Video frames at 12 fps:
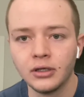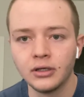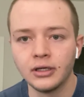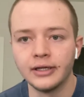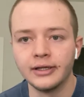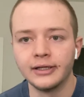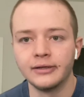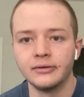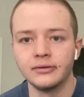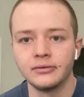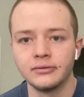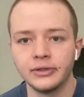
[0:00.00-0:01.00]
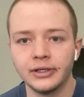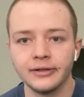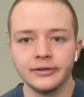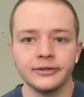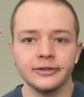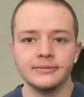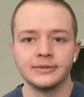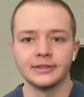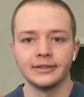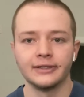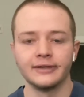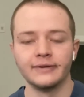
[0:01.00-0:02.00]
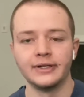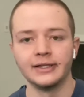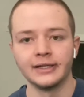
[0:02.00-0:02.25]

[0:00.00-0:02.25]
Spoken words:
and then when other groups started coming in,